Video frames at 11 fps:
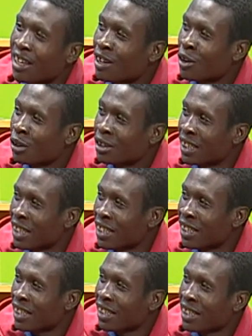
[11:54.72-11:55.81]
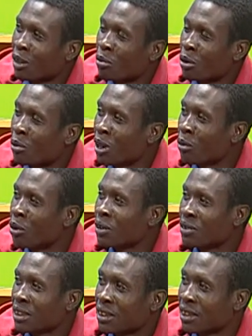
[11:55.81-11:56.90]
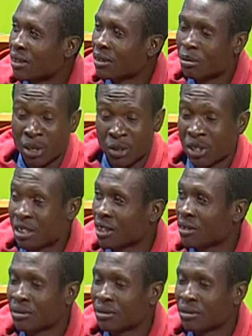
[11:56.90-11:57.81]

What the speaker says: caused the problem you are facing by yourself.